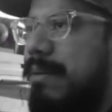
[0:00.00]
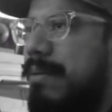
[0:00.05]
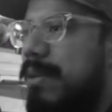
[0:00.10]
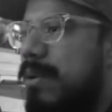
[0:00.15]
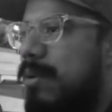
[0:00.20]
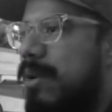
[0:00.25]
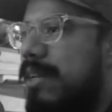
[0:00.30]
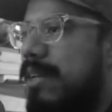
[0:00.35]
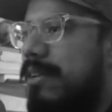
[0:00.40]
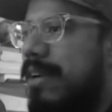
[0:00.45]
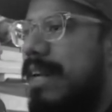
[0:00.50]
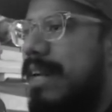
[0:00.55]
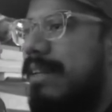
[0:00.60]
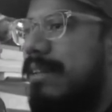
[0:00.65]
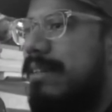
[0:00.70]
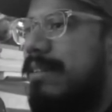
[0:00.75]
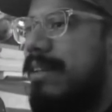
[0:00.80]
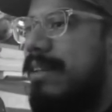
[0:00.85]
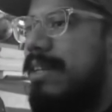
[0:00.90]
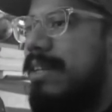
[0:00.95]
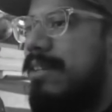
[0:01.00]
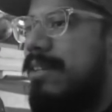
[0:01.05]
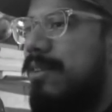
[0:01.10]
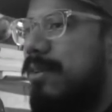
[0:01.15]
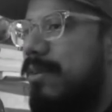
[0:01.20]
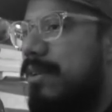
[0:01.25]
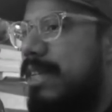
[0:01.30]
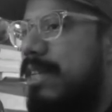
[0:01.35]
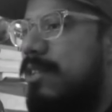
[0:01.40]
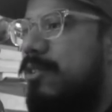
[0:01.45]
of the quadratics.
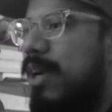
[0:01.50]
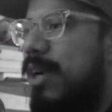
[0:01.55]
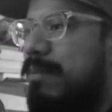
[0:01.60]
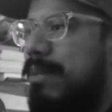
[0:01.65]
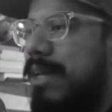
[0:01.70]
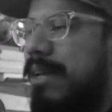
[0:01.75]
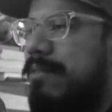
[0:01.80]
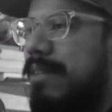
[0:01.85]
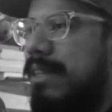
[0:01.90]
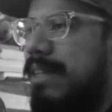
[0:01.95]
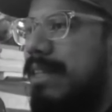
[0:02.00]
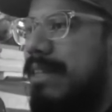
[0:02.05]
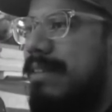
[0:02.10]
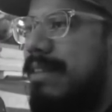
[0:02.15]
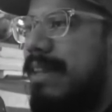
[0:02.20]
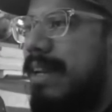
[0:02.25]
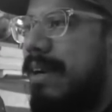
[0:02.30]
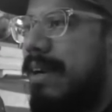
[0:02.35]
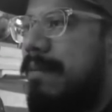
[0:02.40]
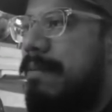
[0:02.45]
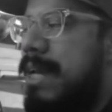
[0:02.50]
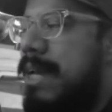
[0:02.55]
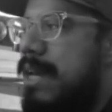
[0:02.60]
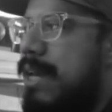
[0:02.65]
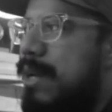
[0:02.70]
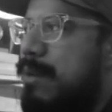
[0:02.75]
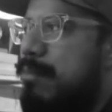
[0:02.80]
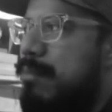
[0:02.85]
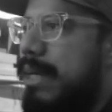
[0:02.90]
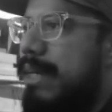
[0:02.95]
So he drops off the list there.
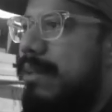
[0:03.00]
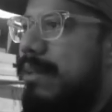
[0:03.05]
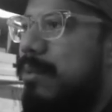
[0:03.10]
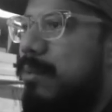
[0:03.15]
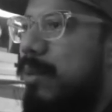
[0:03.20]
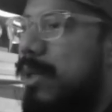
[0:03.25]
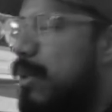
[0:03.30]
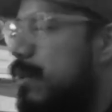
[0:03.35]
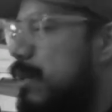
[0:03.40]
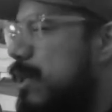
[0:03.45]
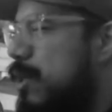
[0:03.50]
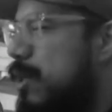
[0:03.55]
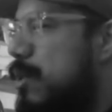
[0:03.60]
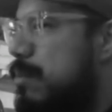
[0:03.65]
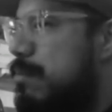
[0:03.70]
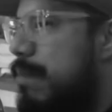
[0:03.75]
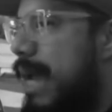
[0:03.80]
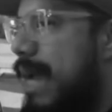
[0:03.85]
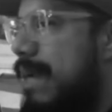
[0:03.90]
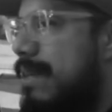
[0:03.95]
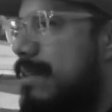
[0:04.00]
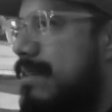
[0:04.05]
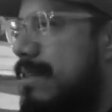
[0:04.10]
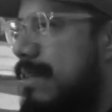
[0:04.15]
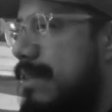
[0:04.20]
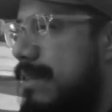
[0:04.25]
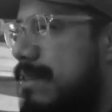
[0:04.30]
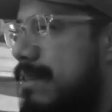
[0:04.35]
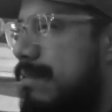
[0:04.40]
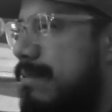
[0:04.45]
But we're going to loop back to
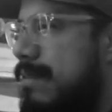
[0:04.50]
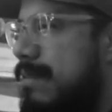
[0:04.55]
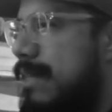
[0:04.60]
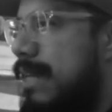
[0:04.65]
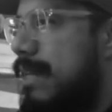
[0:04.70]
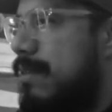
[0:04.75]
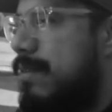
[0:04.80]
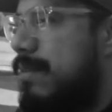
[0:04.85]
this set of